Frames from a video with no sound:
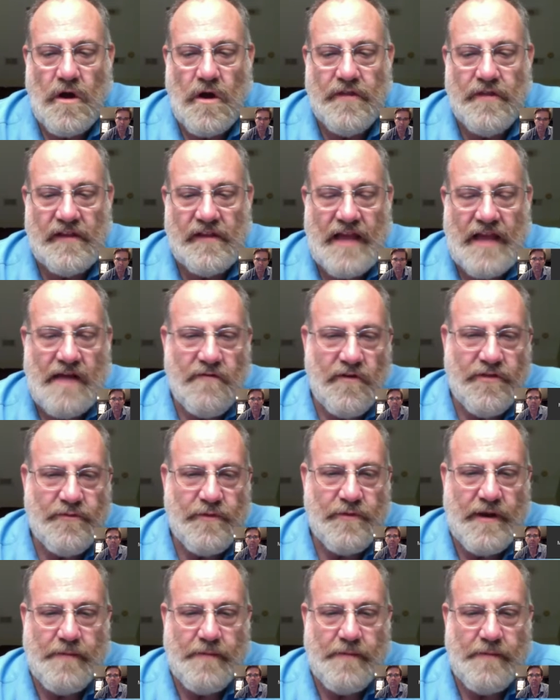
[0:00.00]
on the level
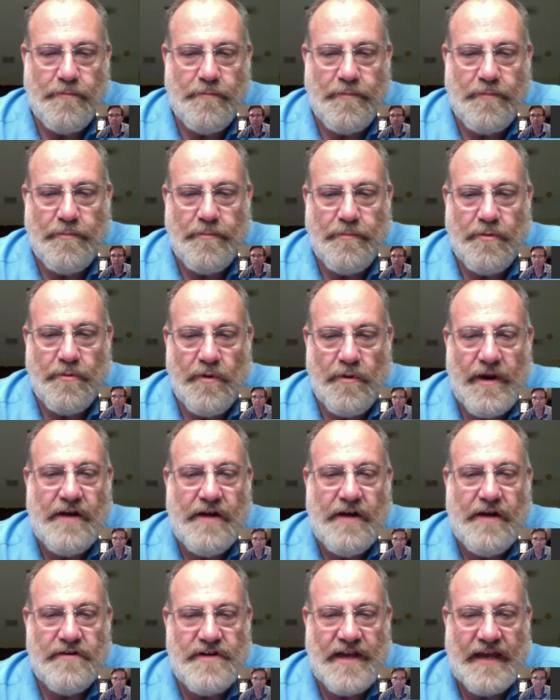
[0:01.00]
3
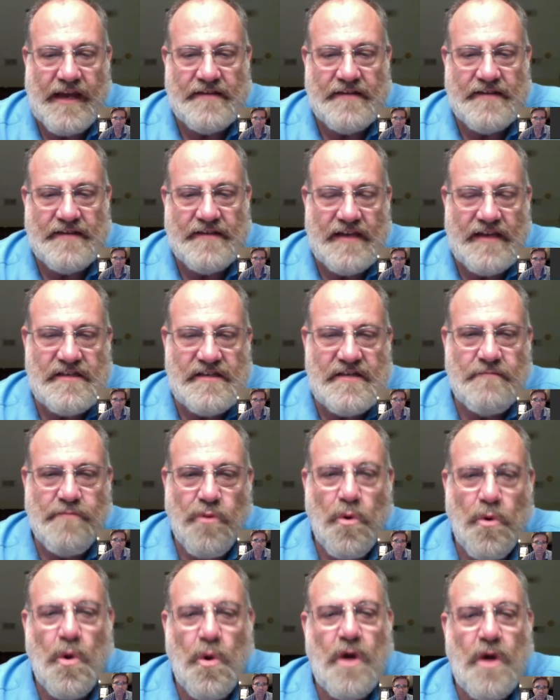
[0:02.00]
pre-critiques, it's
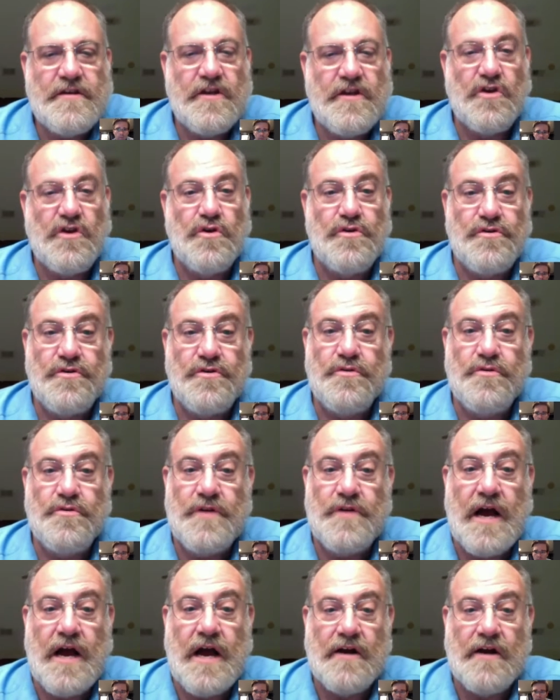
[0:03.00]
important that you do
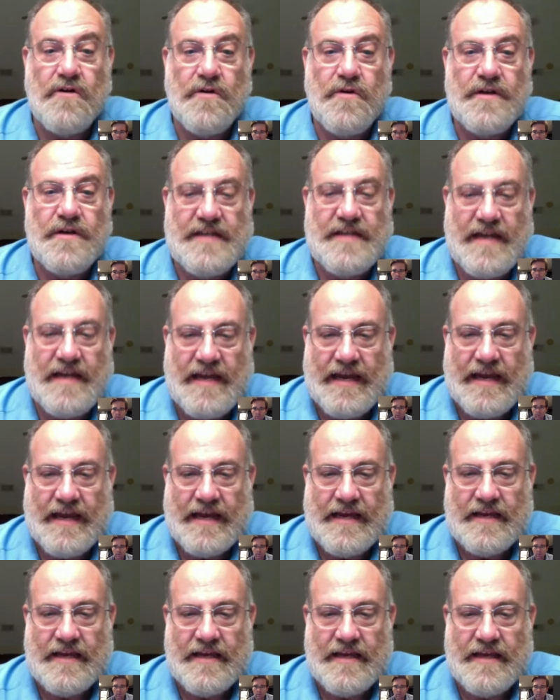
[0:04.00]
not
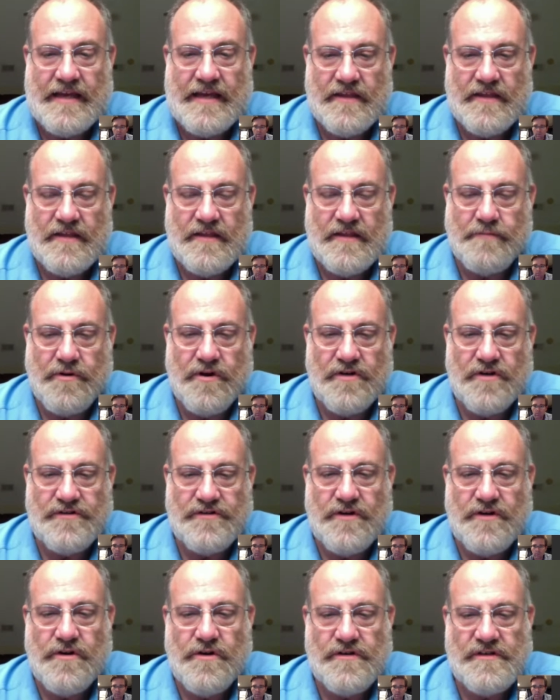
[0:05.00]
critique the
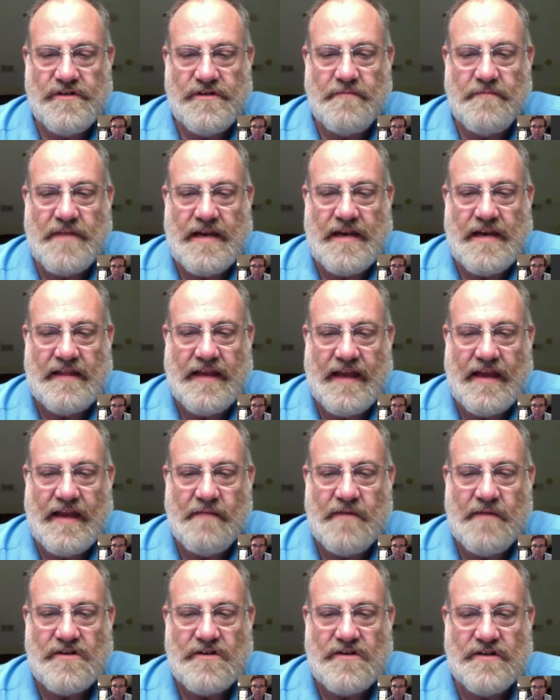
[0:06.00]
person who's submitting the
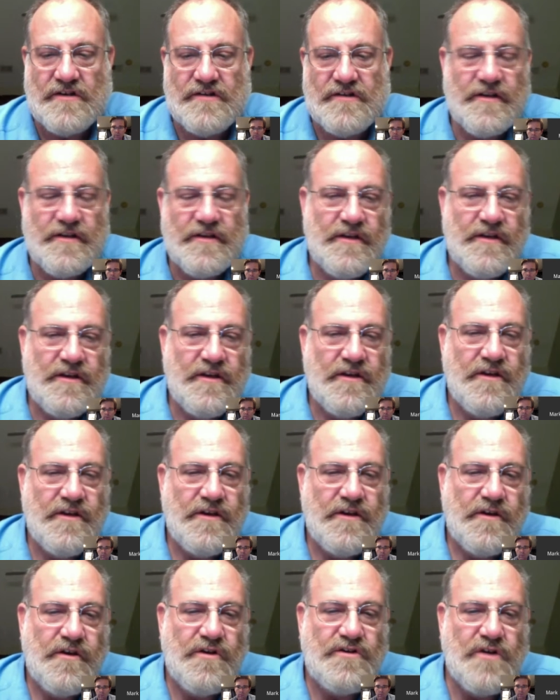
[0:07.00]
images.
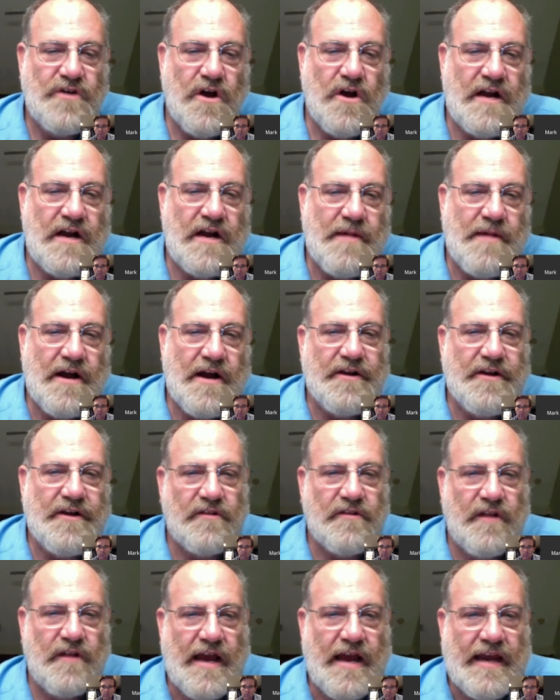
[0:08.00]
You talk about your
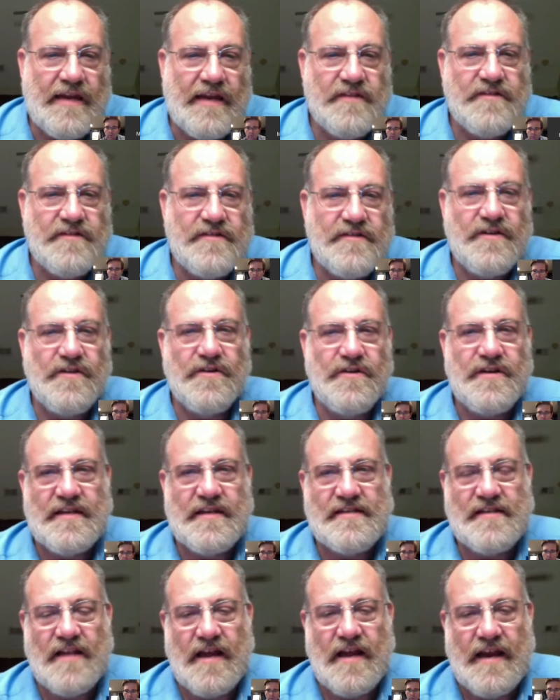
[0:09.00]
likes and your
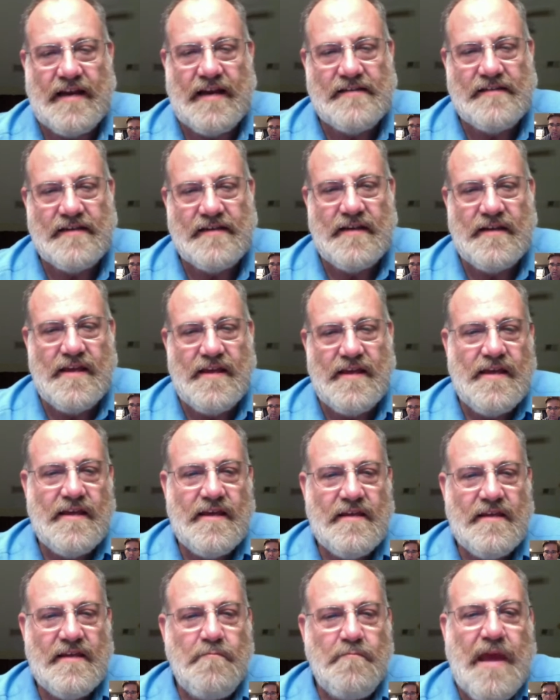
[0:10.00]
dislikes and
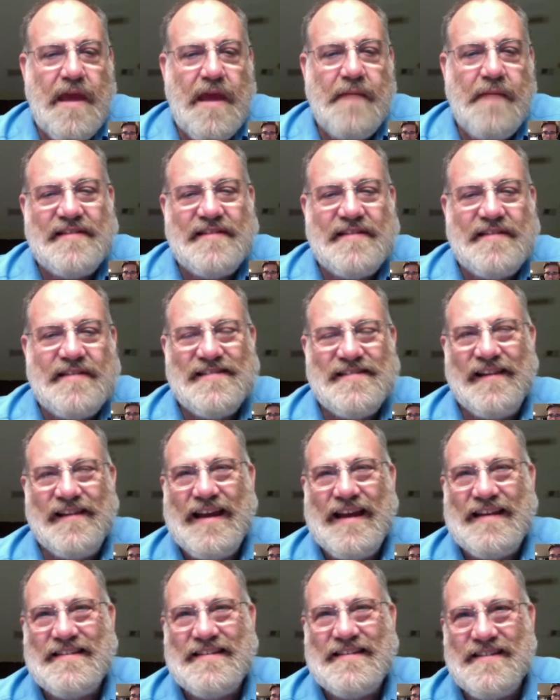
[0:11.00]
maybe
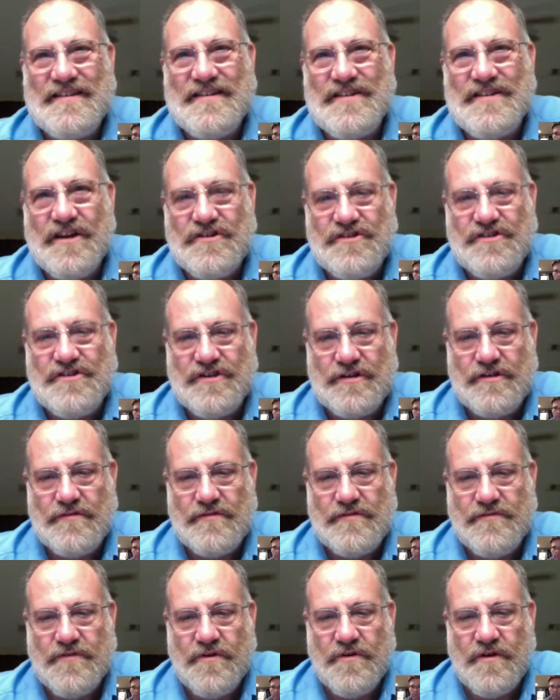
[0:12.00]
slight suggestions
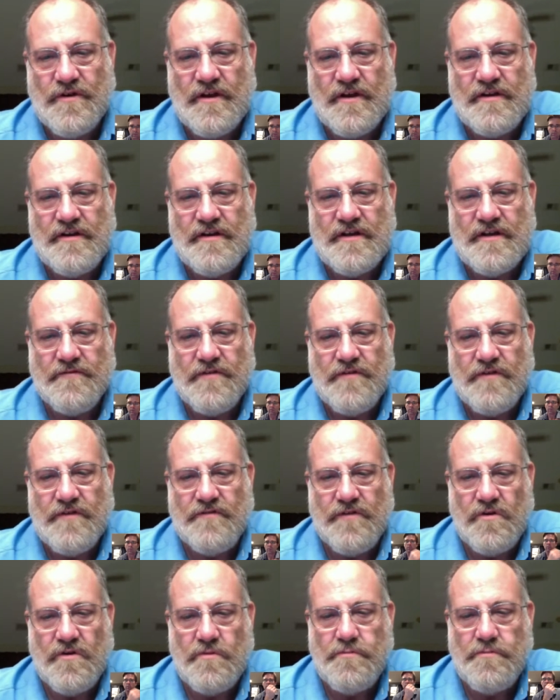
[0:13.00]
for a different
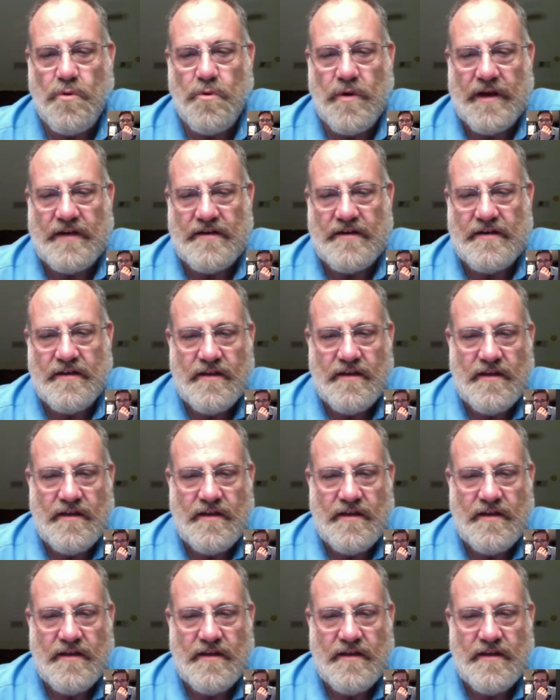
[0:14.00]
viewpoint,